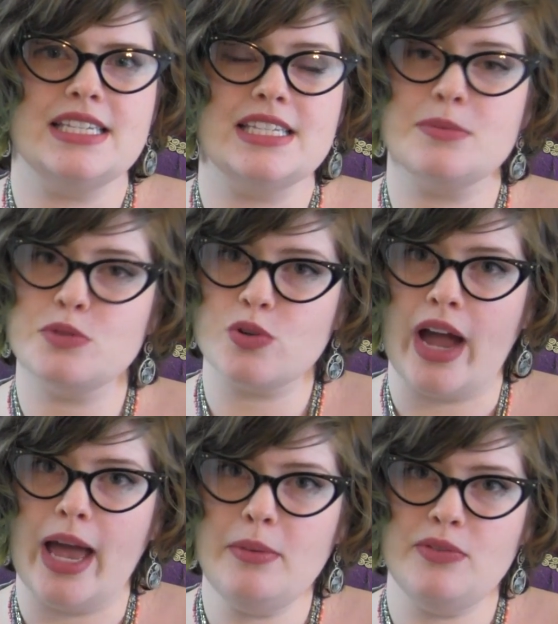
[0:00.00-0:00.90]

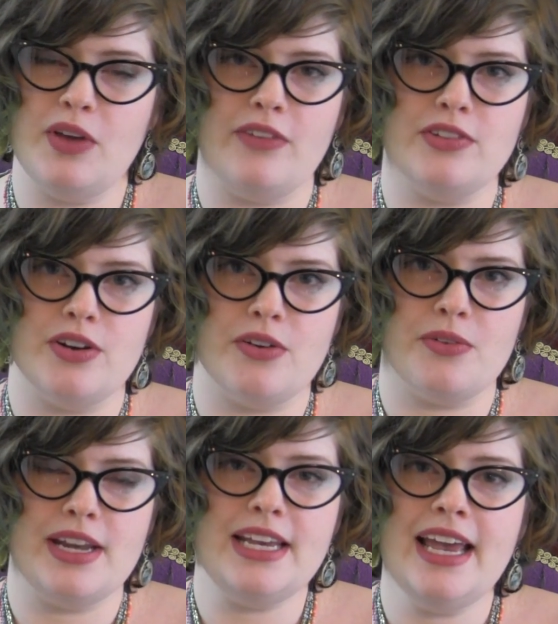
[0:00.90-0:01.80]
subscribe if you haven't
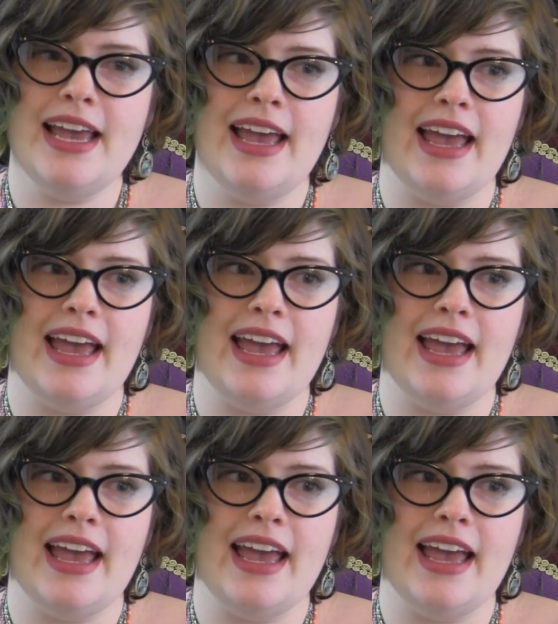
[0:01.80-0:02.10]
already,